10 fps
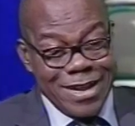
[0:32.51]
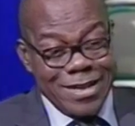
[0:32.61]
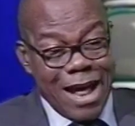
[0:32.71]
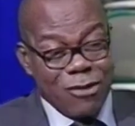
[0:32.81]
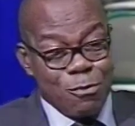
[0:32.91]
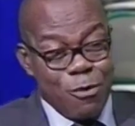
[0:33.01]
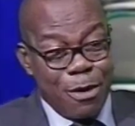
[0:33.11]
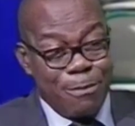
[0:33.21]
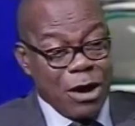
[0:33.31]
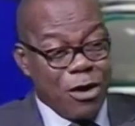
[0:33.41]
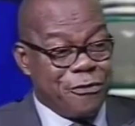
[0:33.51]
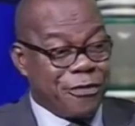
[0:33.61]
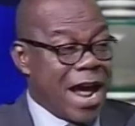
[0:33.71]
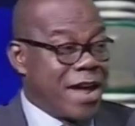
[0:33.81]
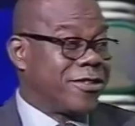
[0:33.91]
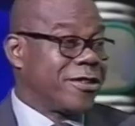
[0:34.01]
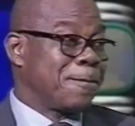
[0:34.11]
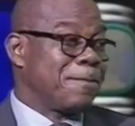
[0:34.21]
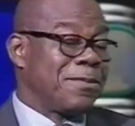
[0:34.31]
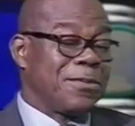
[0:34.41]
that small mm. bag of rice mm.
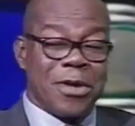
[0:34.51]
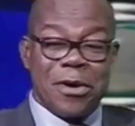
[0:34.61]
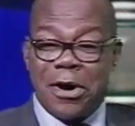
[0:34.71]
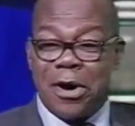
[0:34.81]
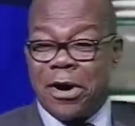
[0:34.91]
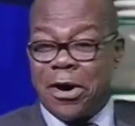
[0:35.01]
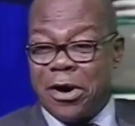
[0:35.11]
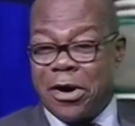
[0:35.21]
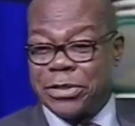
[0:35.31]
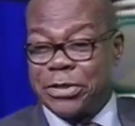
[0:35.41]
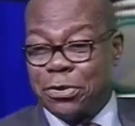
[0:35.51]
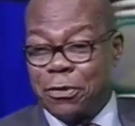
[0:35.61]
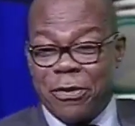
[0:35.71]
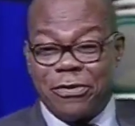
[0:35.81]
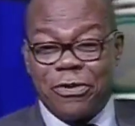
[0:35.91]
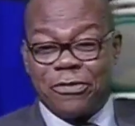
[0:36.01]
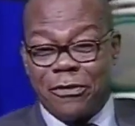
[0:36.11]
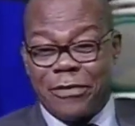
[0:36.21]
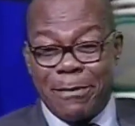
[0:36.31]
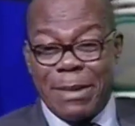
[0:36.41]
or two pieces of
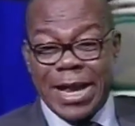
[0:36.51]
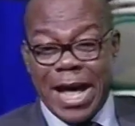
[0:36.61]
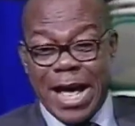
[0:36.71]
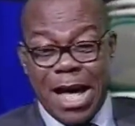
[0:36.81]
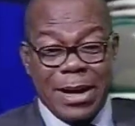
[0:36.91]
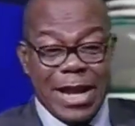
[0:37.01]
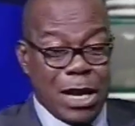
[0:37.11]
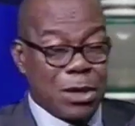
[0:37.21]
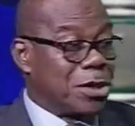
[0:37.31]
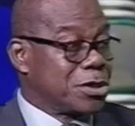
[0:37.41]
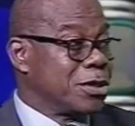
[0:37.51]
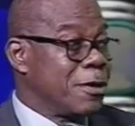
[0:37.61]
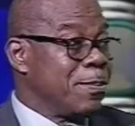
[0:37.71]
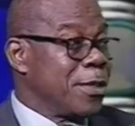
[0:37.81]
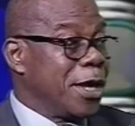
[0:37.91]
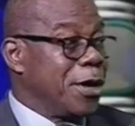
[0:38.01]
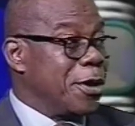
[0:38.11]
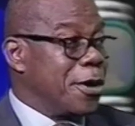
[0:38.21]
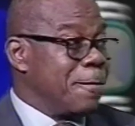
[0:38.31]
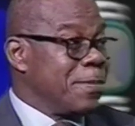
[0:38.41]
abada abada cloth, you
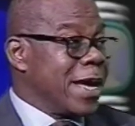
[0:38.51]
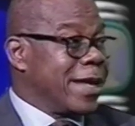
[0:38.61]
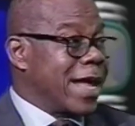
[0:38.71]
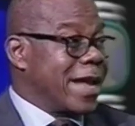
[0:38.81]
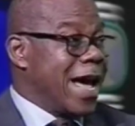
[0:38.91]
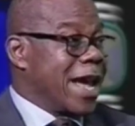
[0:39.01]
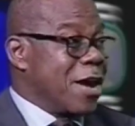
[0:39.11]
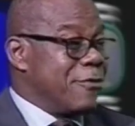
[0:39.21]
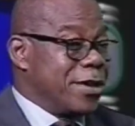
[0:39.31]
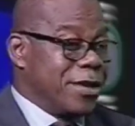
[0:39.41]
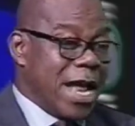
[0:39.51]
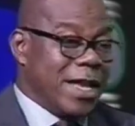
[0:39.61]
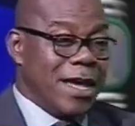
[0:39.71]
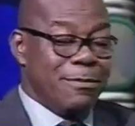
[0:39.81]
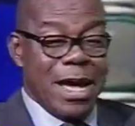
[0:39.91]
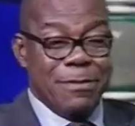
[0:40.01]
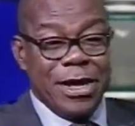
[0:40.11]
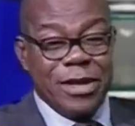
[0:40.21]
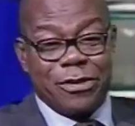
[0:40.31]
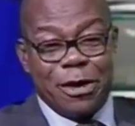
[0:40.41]
know, that are given, and there may be
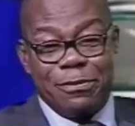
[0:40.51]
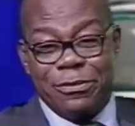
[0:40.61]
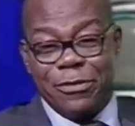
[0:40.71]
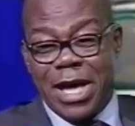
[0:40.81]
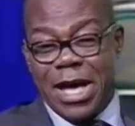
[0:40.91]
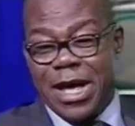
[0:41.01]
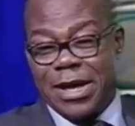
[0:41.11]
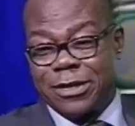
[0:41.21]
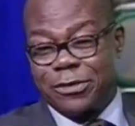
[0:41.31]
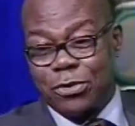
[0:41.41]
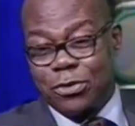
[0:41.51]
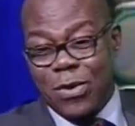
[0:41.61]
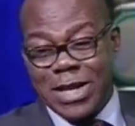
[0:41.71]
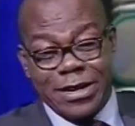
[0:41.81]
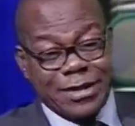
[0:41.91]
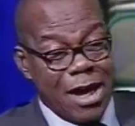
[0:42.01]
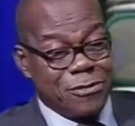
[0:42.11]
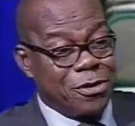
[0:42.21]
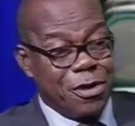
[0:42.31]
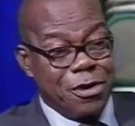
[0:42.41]
some uh, 20,000
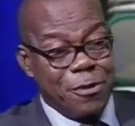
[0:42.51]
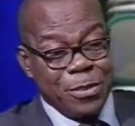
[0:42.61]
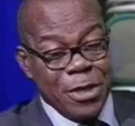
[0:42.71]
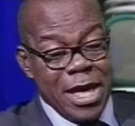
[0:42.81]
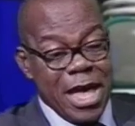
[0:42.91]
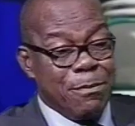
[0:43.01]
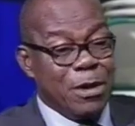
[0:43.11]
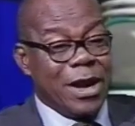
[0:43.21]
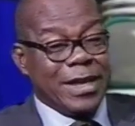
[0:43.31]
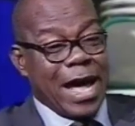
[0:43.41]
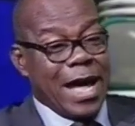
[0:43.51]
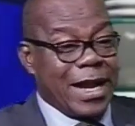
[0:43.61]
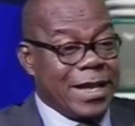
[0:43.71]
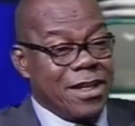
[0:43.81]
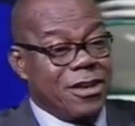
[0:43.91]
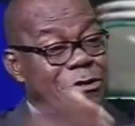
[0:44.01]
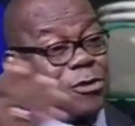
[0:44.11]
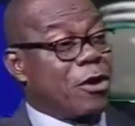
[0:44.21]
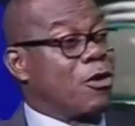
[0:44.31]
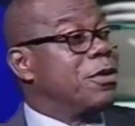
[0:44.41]
or a million naira that is given to a
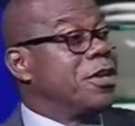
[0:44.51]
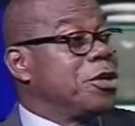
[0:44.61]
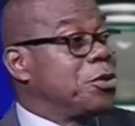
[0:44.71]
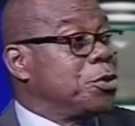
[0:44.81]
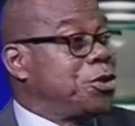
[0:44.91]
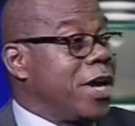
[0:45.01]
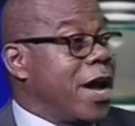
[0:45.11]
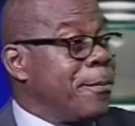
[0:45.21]
community to share.